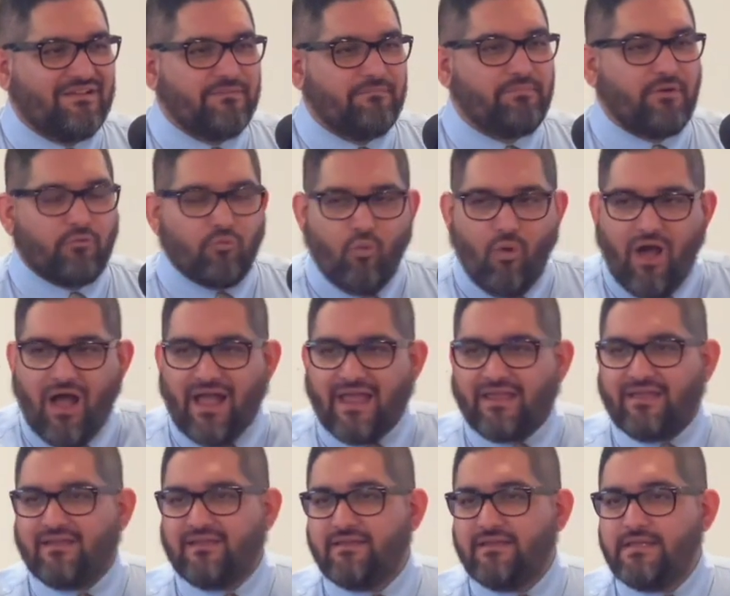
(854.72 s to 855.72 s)
But
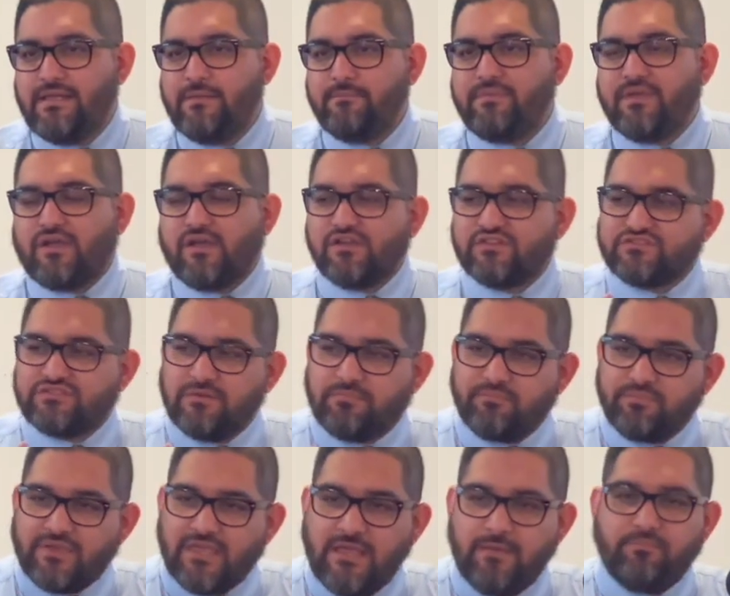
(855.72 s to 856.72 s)
why? Because the
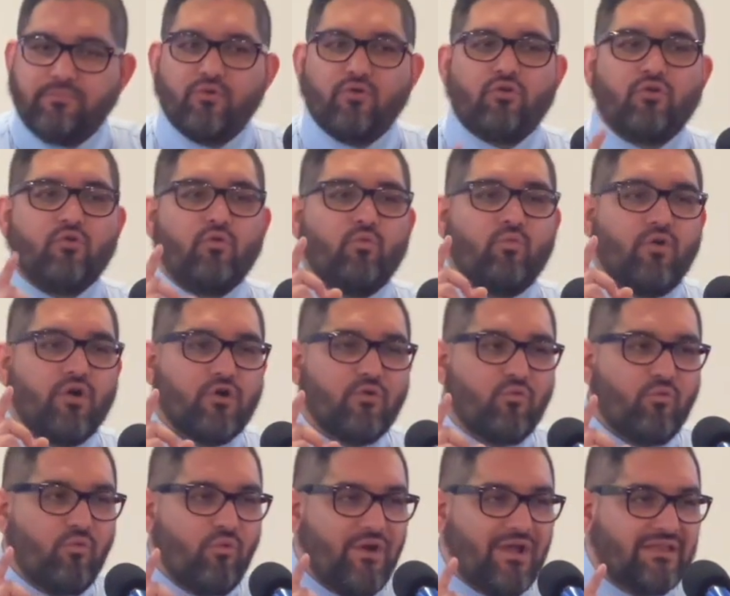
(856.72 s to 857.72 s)
people were
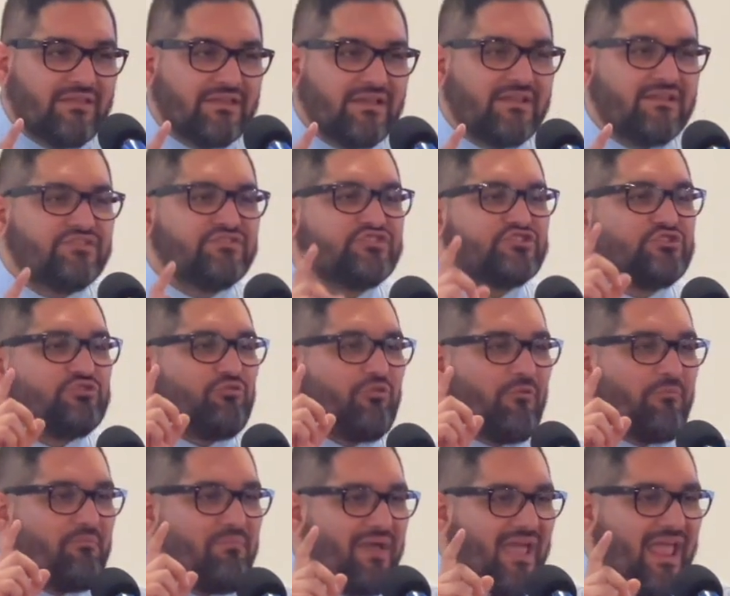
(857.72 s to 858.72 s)
willing to
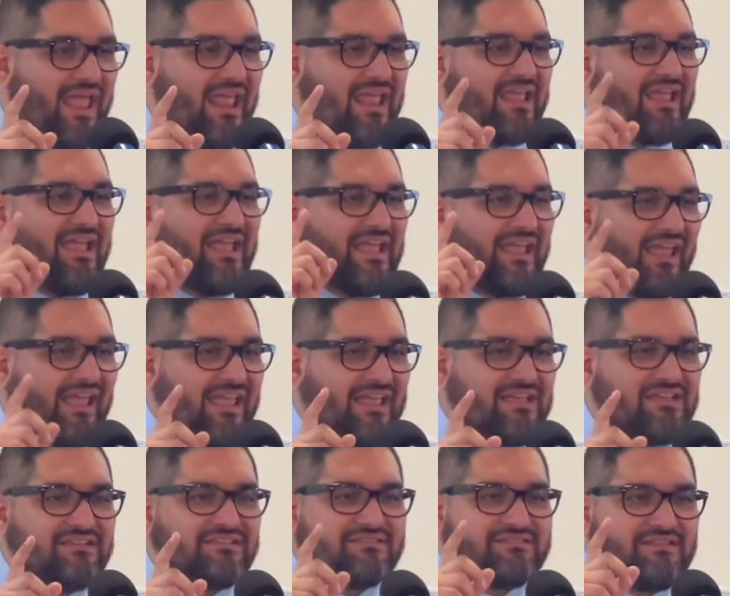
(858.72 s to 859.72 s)
obey
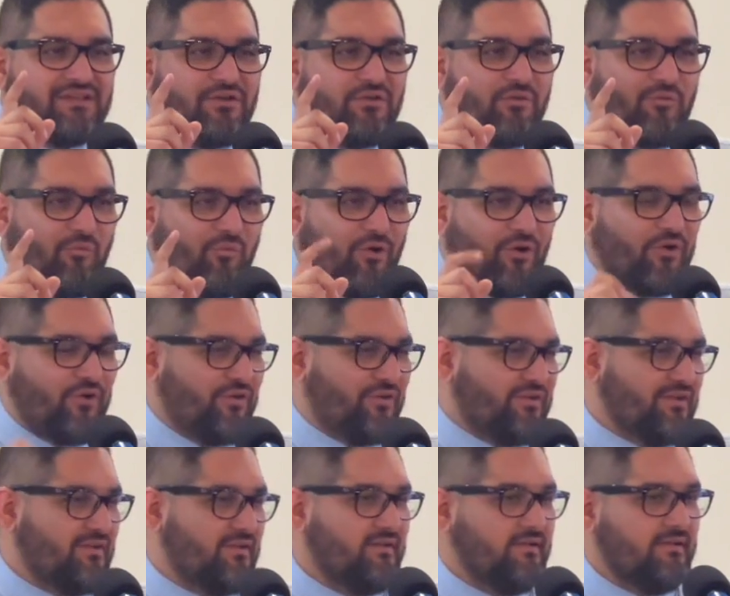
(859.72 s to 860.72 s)
His
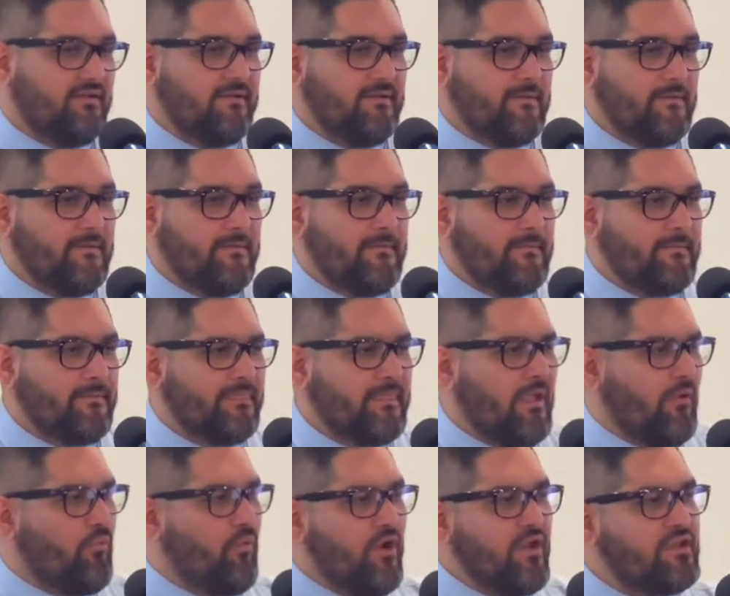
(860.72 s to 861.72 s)
word.
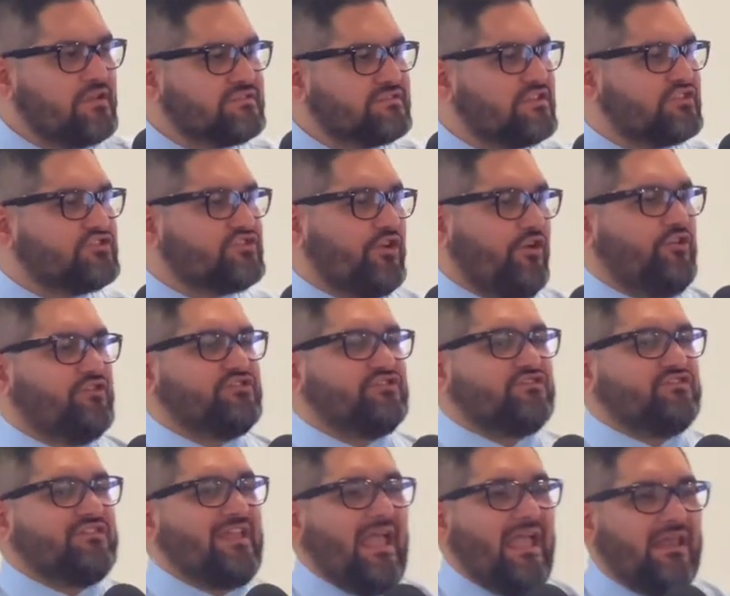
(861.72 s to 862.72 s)
Where does the church
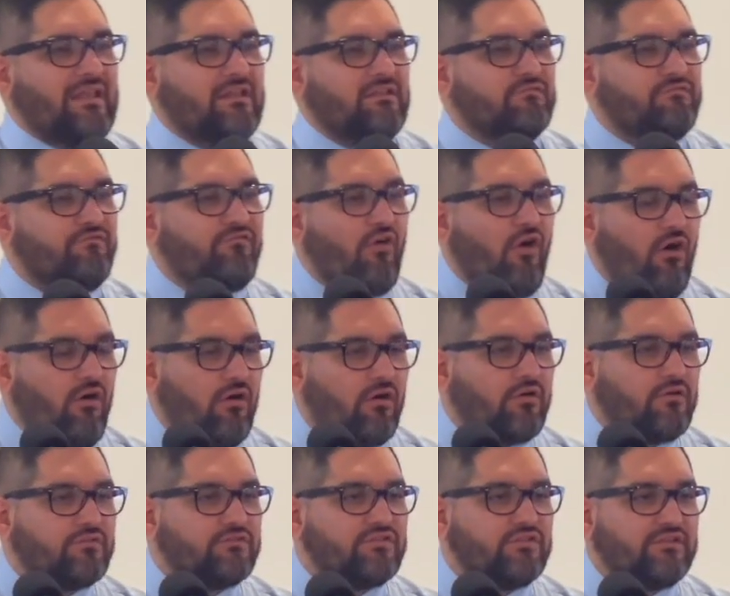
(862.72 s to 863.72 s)
stand and
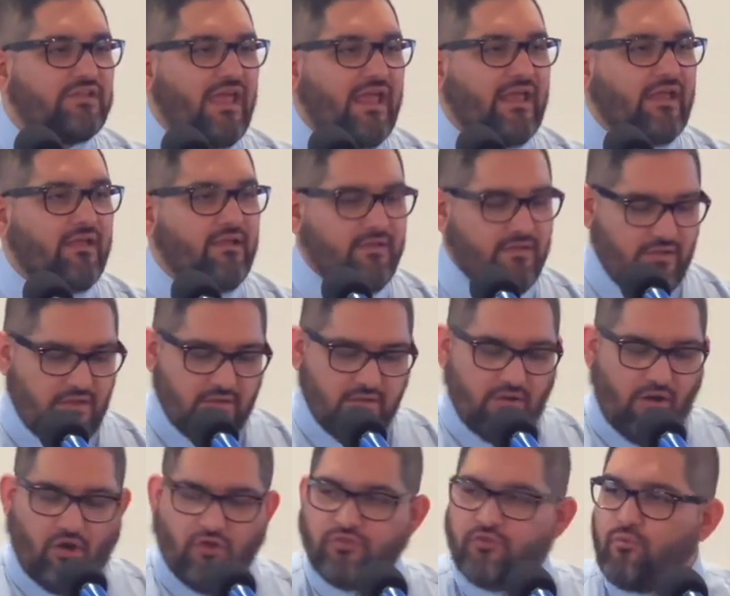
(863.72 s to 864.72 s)
fall today?
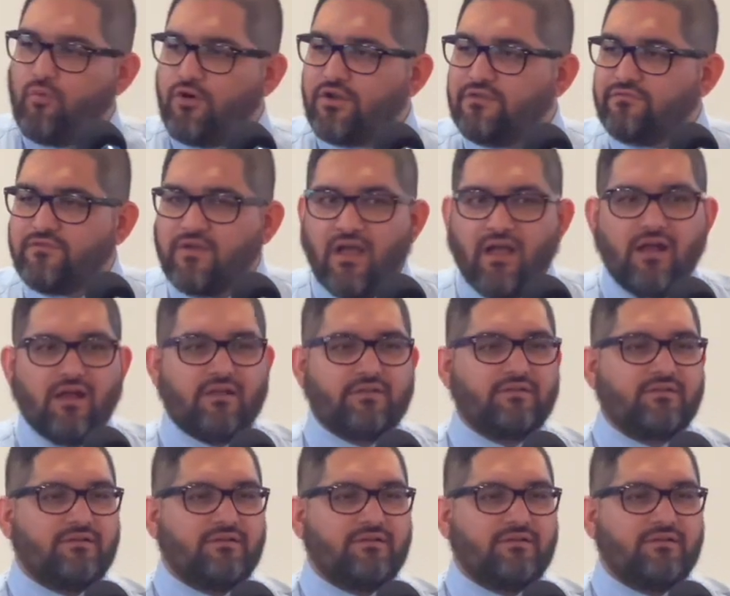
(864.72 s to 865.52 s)
On the word of God.